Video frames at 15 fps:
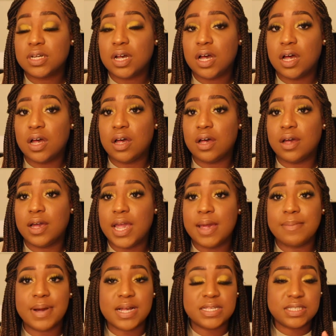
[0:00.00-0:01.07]

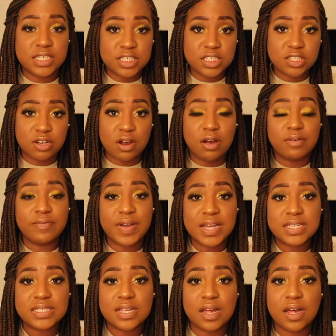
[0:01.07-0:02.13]
and my sister on
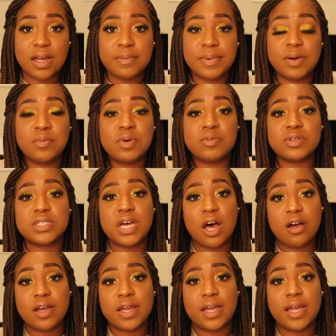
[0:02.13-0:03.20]
FaceTime, and we were
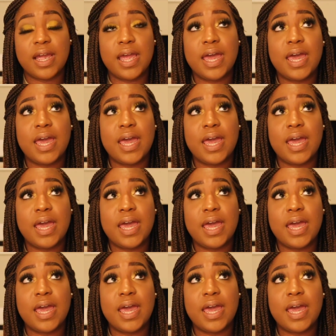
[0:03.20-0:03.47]
talking,